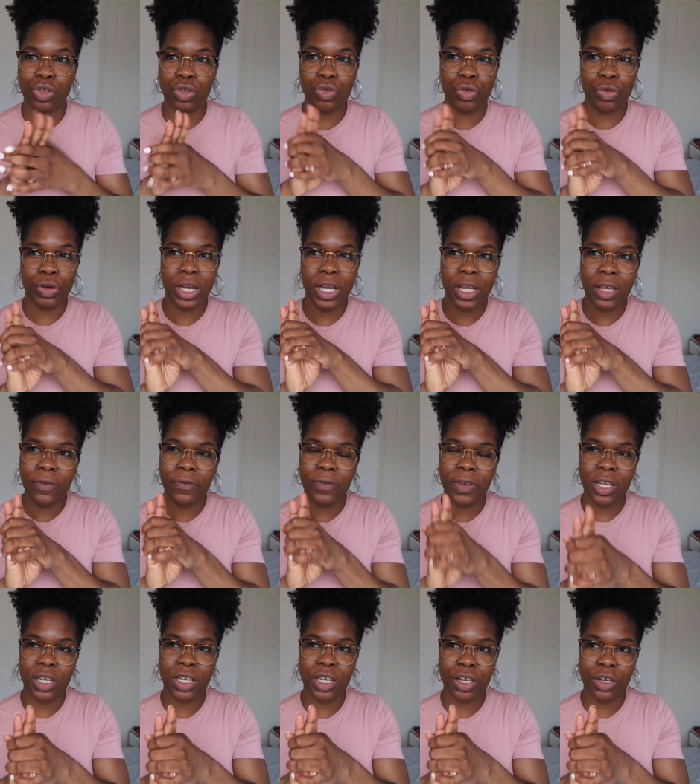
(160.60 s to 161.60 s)
tree
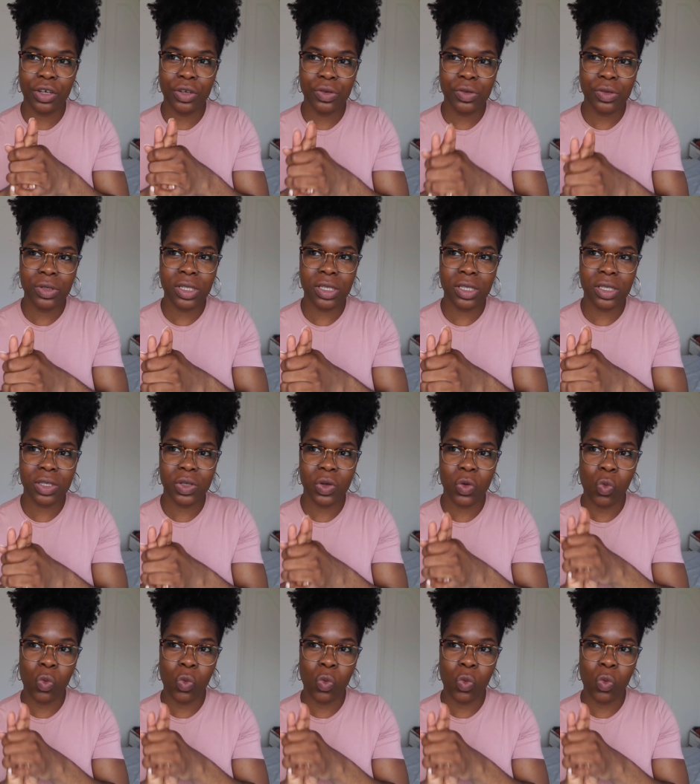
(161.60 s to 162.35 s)
videos.